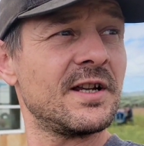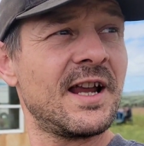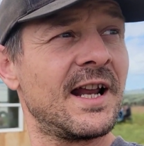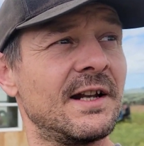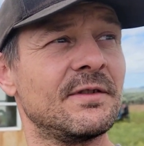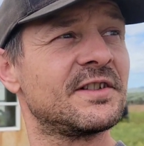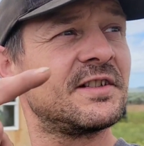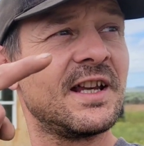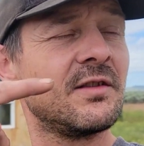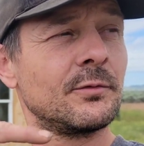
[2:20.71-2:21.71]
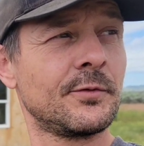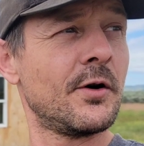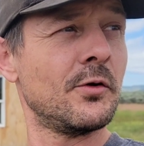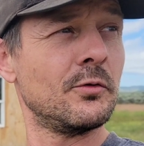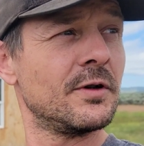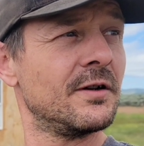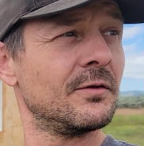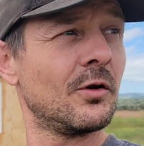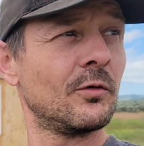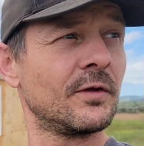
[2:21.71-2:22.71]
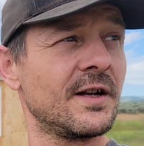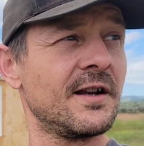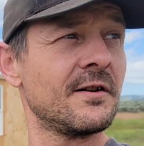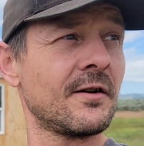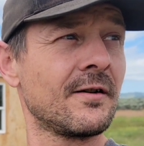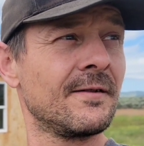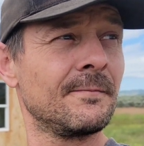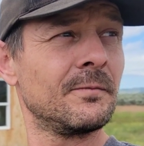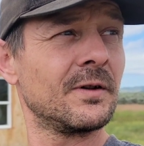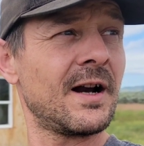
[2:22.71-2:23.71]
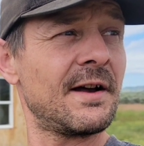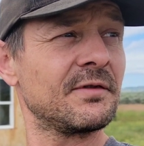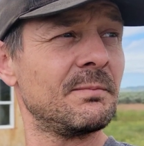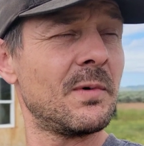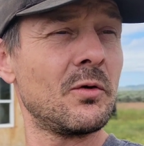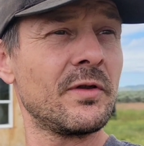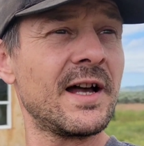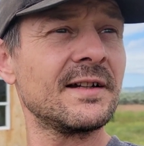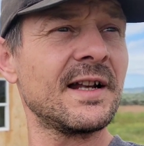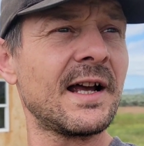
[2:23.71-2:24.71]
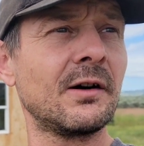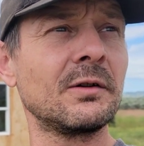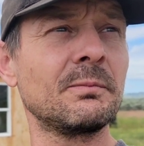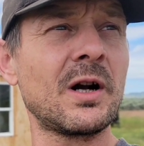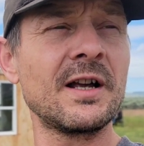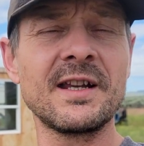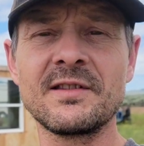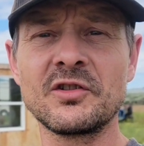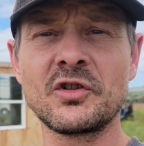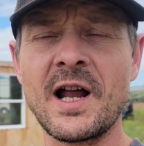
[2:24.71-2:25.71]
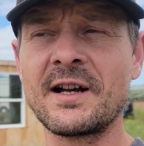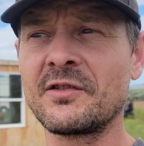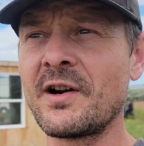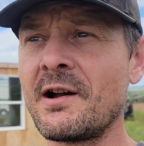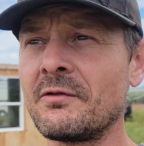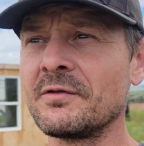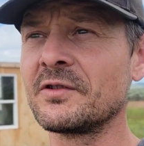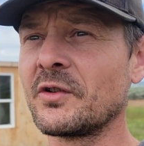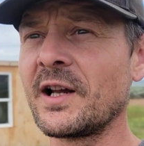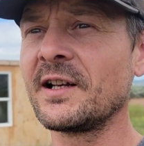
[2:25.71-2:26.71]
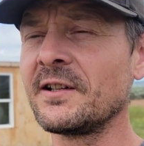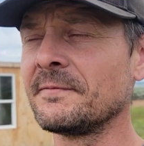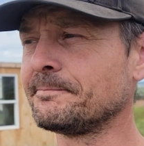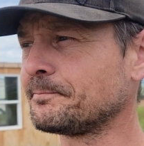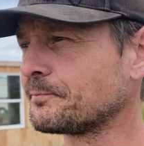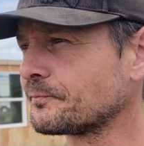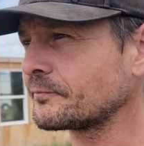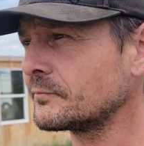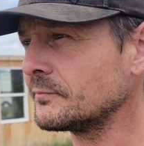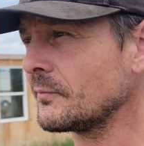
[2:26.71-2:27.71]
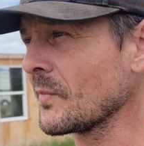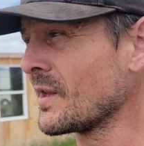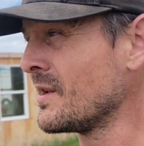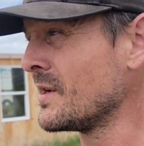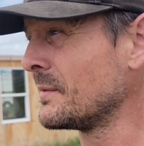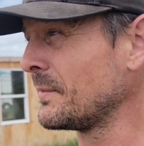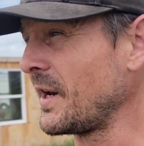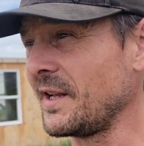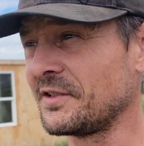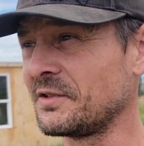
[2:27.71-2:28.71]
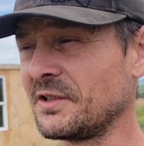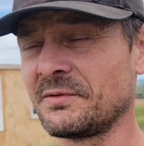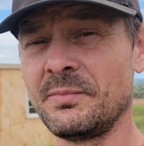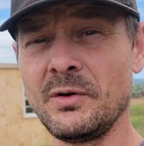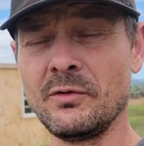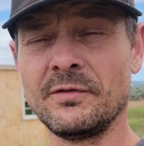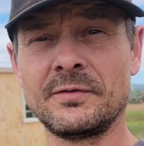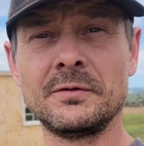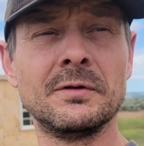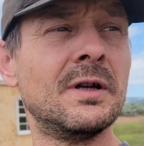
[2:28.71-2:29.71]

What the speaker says: You can't even see the road over here. We'll have to mow that down, probably get the tractor out and grade it. But it's just beautiful.